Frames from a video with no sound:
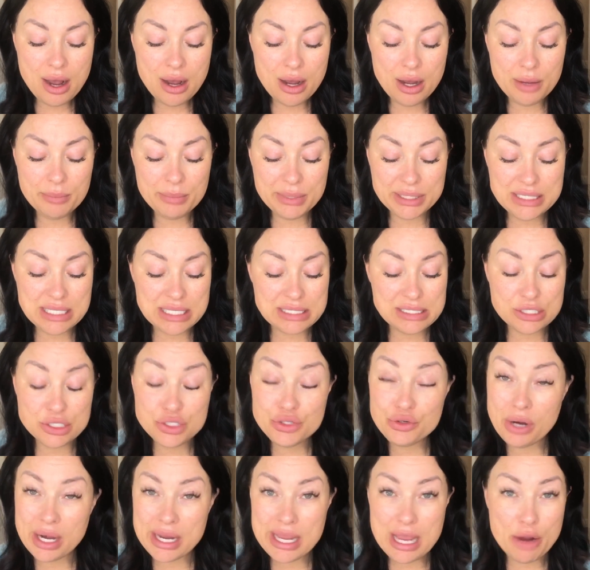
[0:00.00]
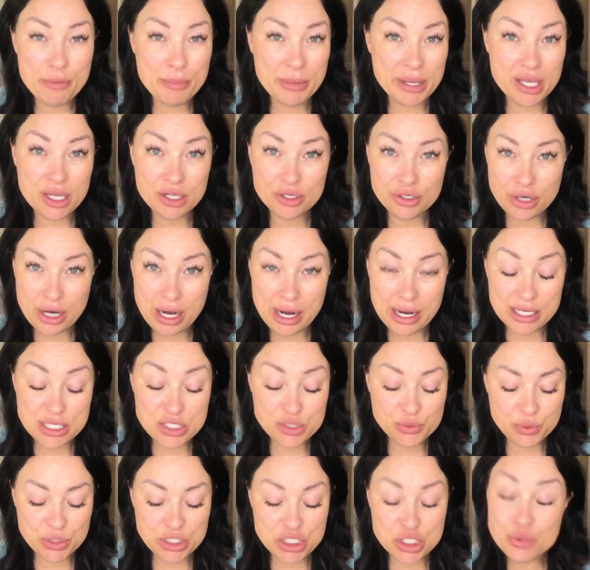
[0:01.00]
It doesn't dry out my under eyes,
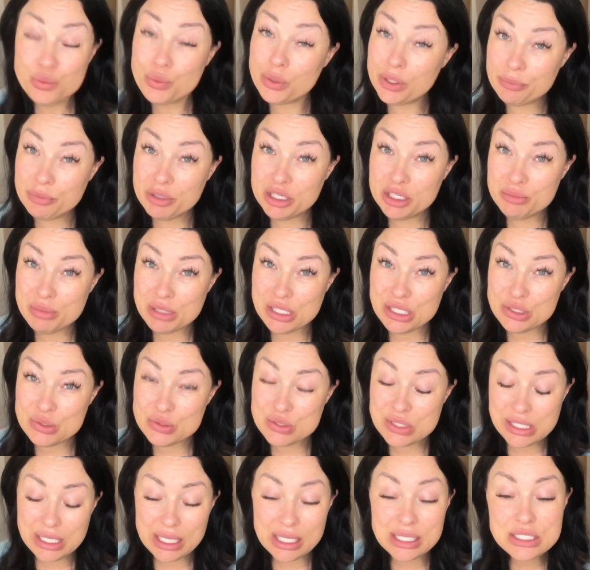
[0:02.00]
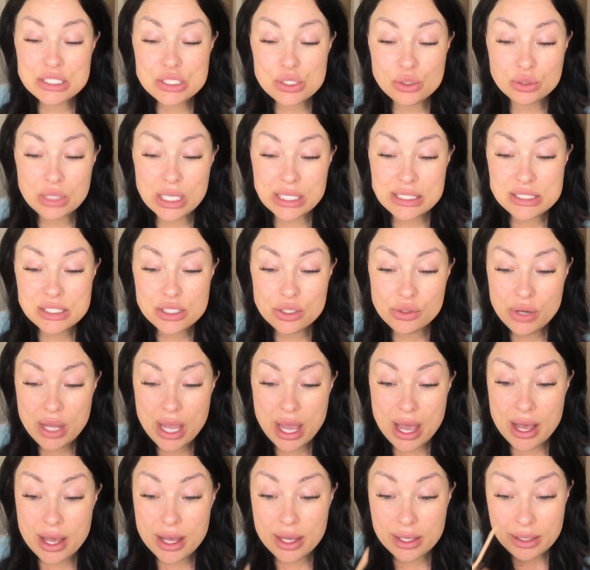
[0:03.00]
which is where I'm gonna be using it. So let's go
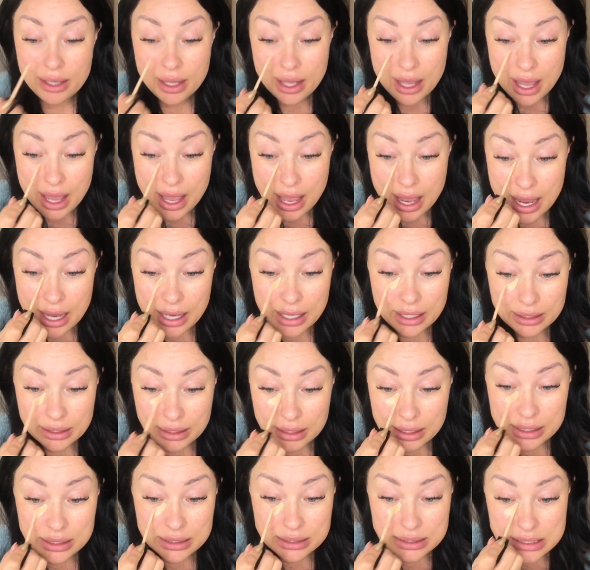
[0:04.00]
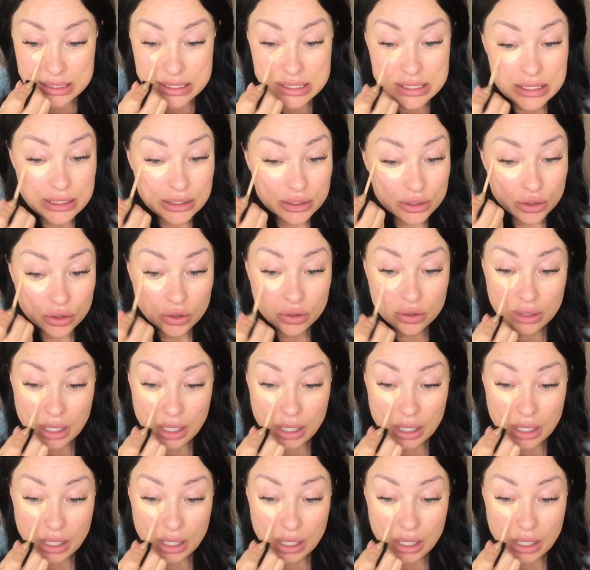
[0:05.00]
ahead and conceal.